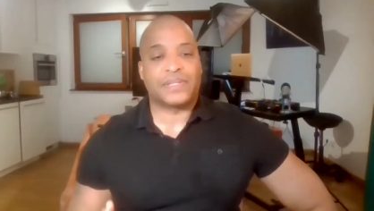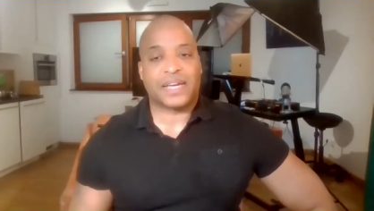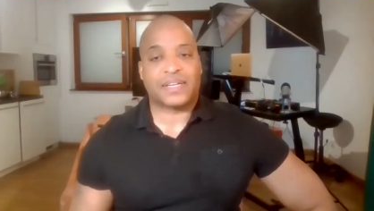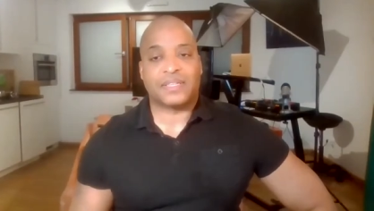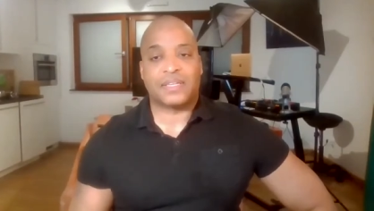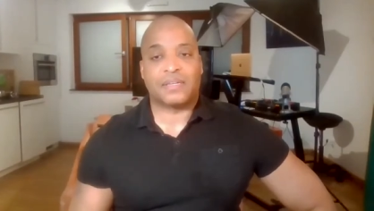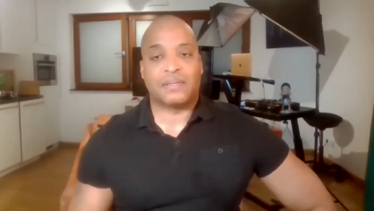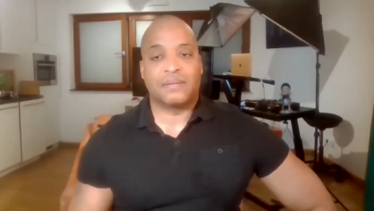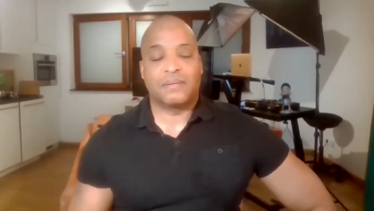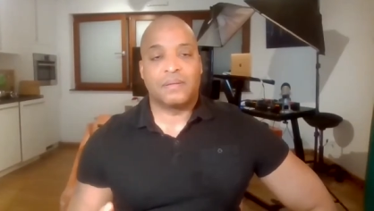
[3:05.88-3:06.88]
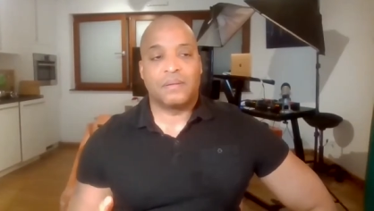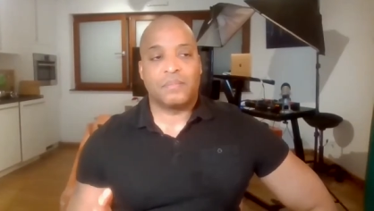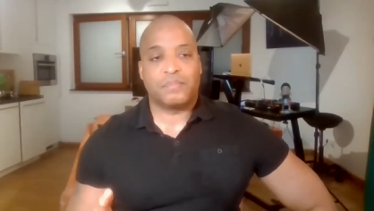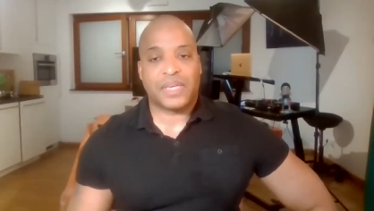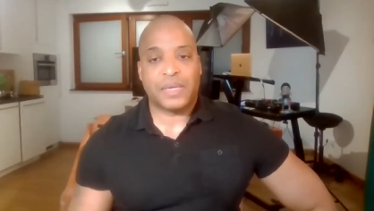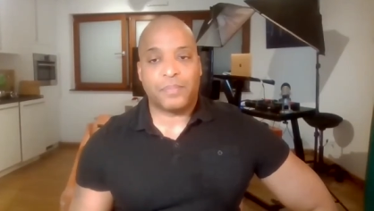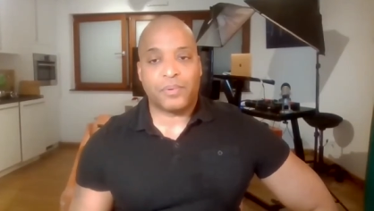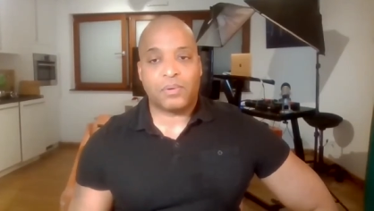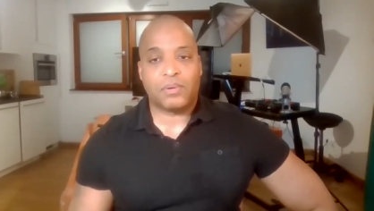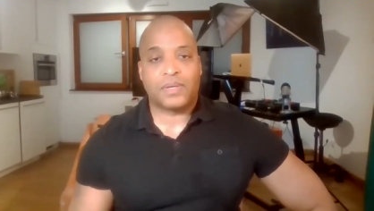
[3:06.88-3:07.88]
protecting
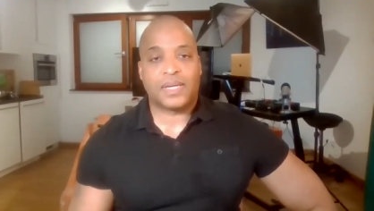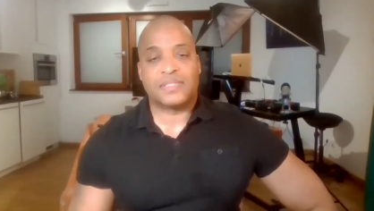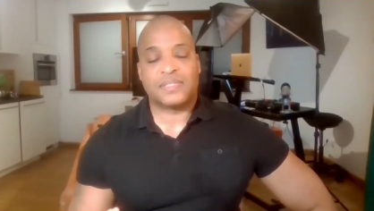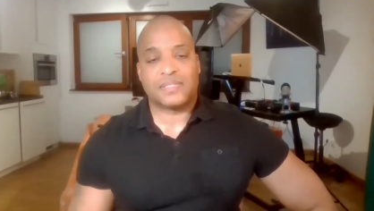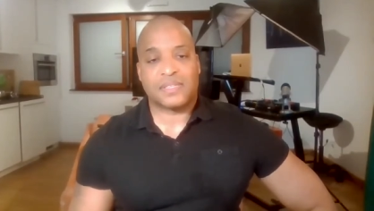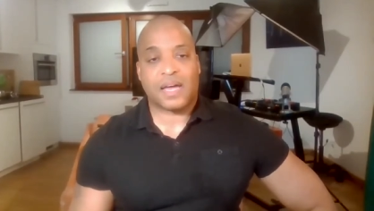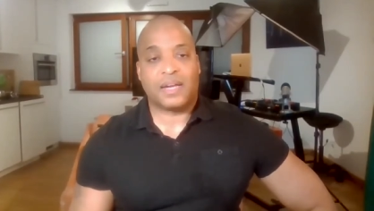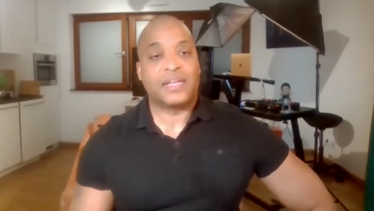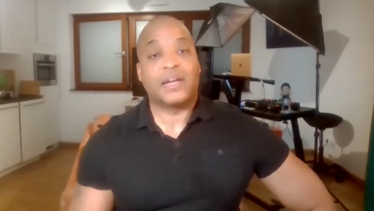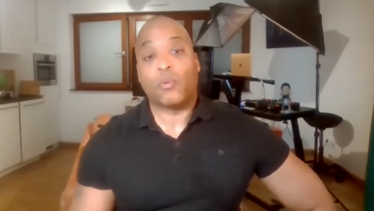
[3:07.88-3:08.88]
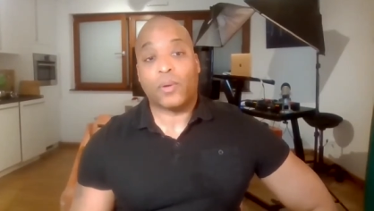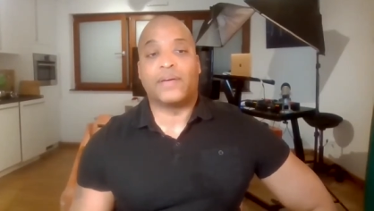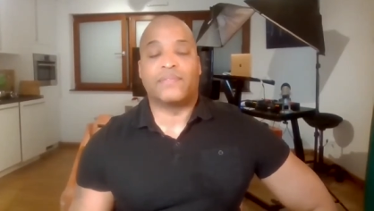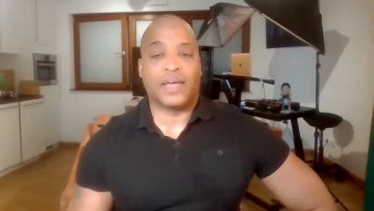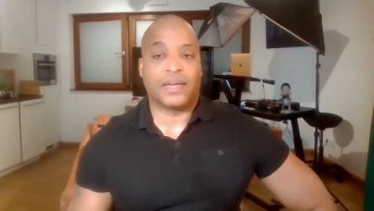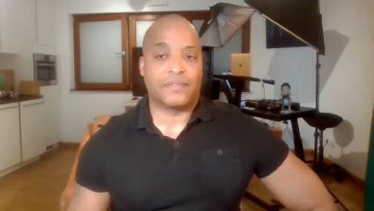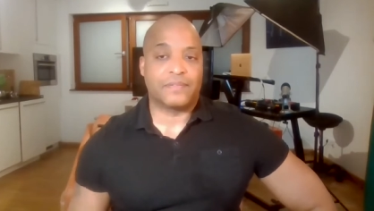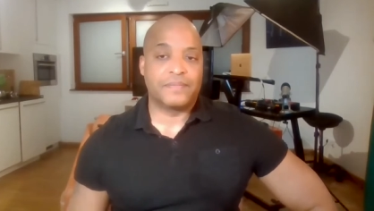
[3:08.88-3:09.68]
people and society and our way of life.